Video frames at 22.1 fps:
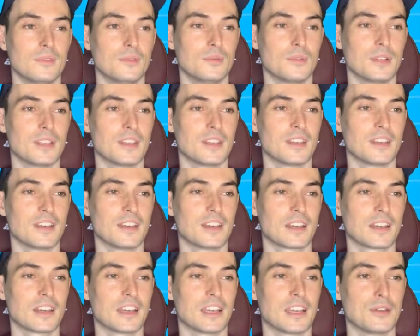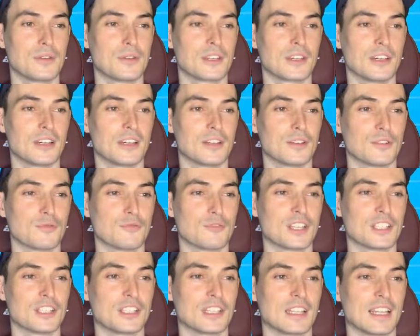with uh, Kyogre,
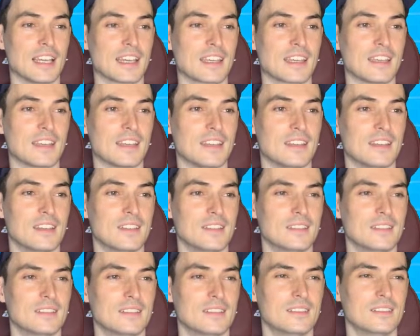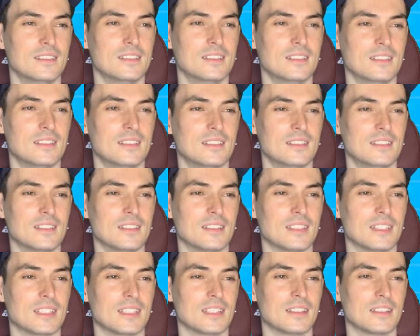Regieleki,
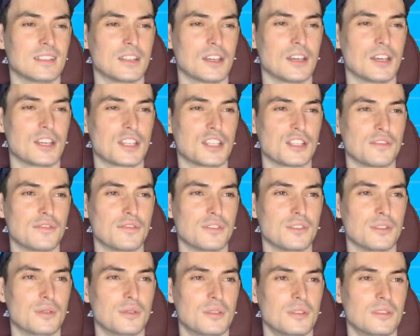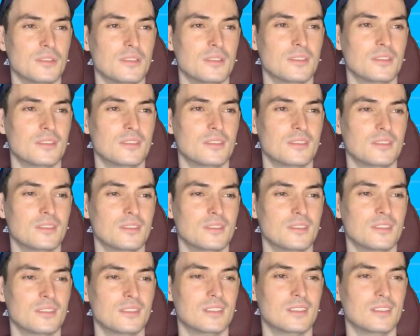and Urshifu
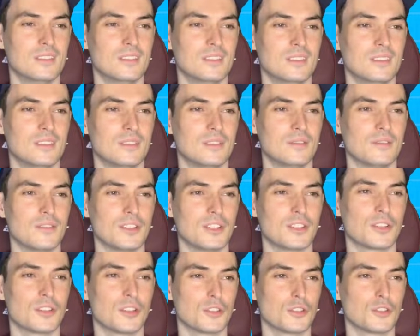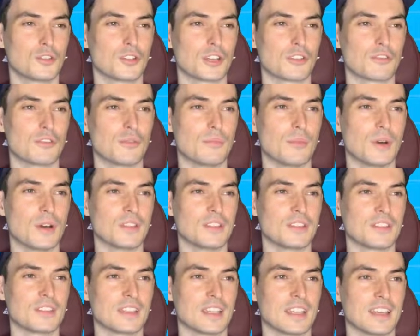for your non-trick room
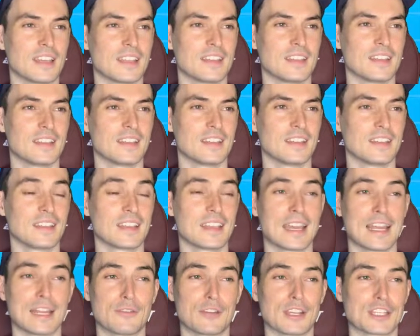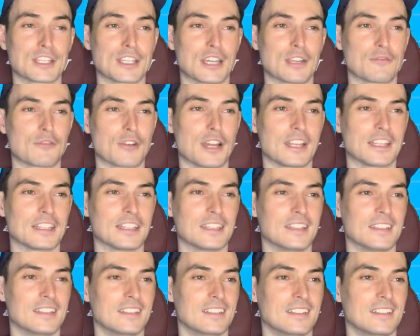Mons and uh, the Calyrex Shadow Rider.